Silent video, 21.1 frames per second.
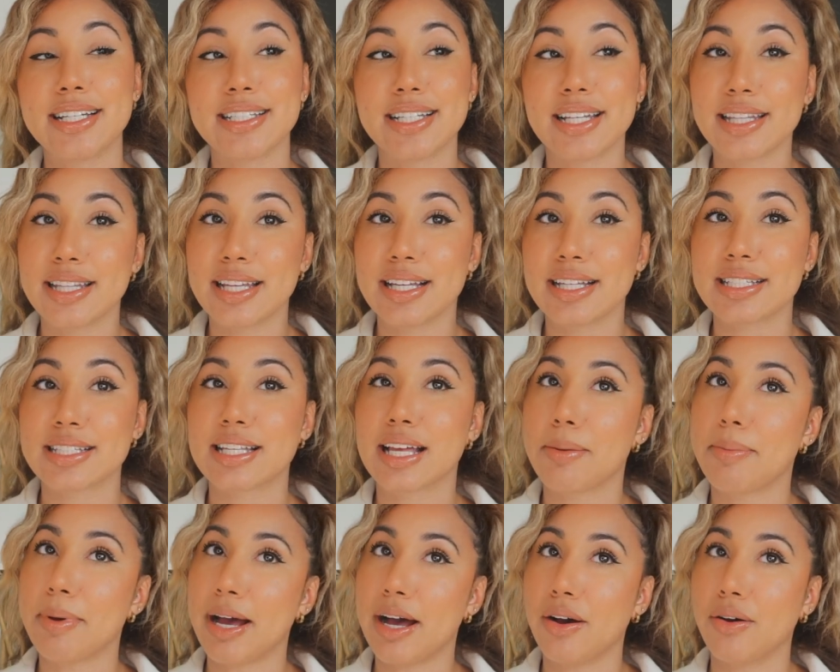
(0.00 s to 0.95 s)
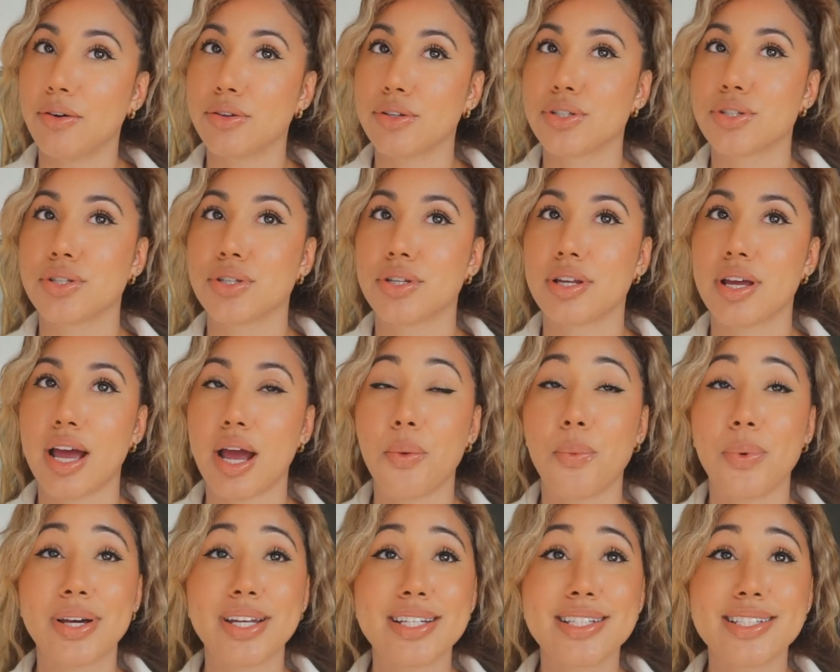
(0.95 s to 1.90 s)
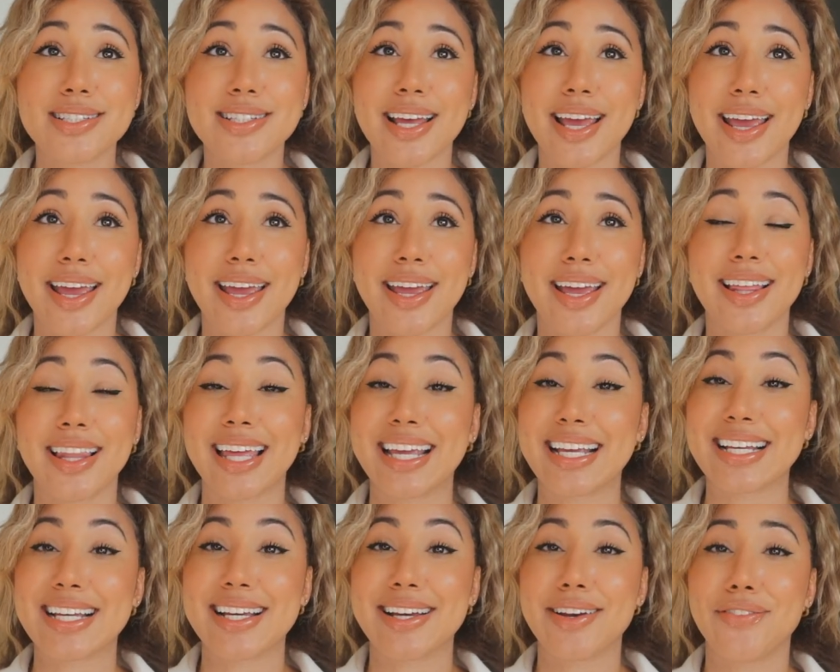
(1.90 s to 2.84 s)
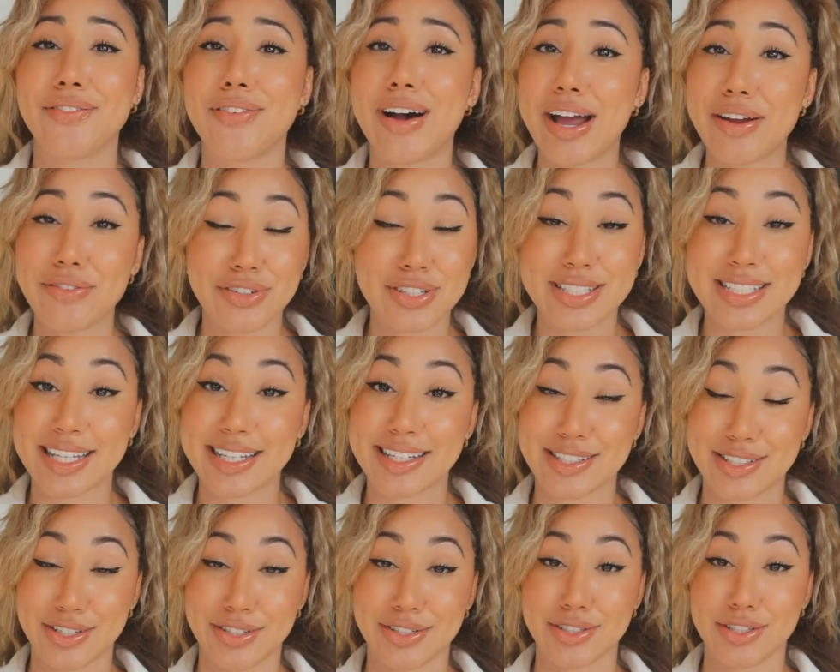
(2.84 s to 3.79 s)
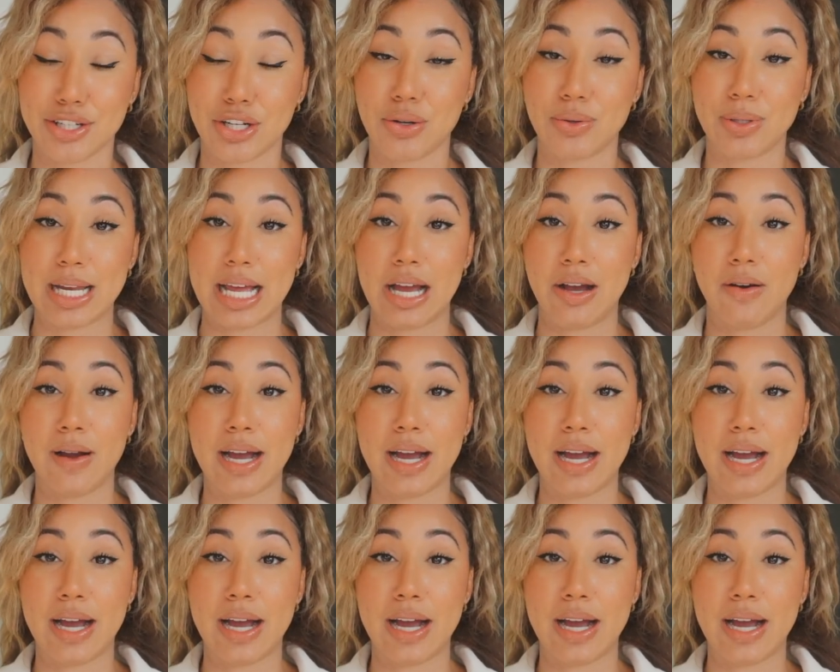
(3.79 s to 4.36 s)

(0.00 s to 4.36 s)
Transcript: did this about, I want to say like 5 or 6 years ago now.